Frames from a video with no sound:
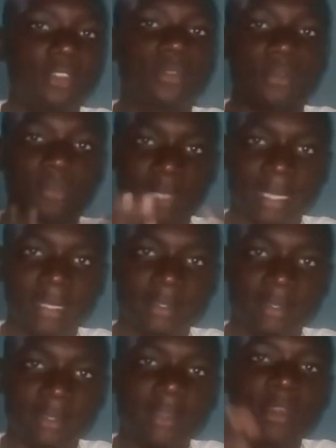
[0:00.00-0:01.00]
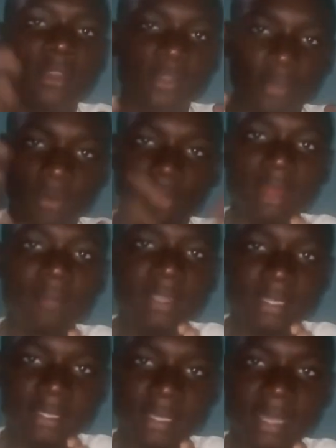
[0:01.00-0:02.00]
into reality. So
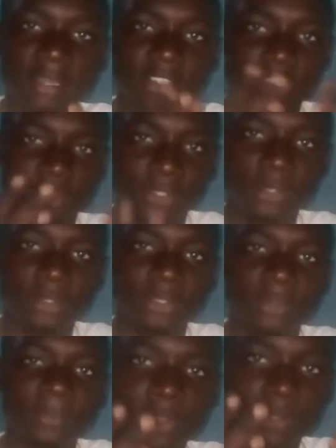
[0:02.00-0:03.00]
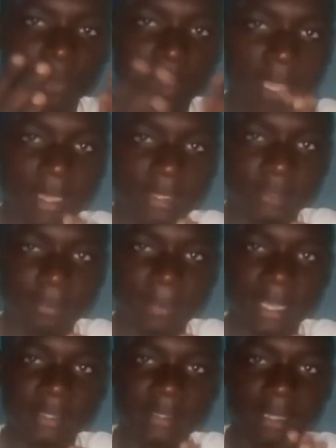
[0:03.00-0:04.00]
graphic design is used to
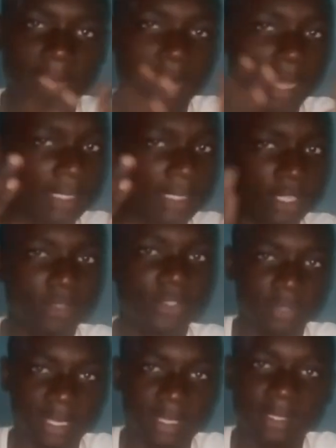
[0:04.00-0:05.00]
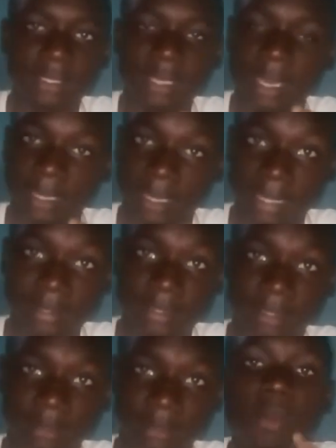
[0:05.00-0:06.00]
express and illustrate an
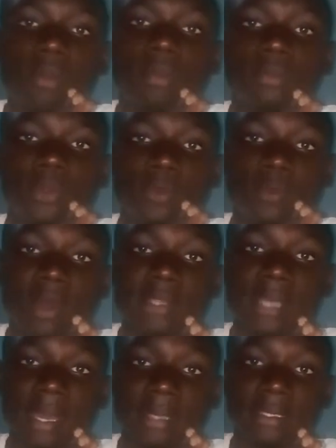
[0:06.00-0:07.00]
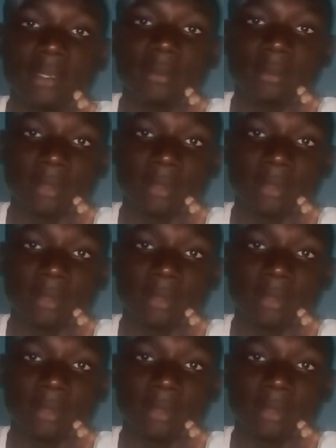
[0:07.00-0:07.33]
idea. What are the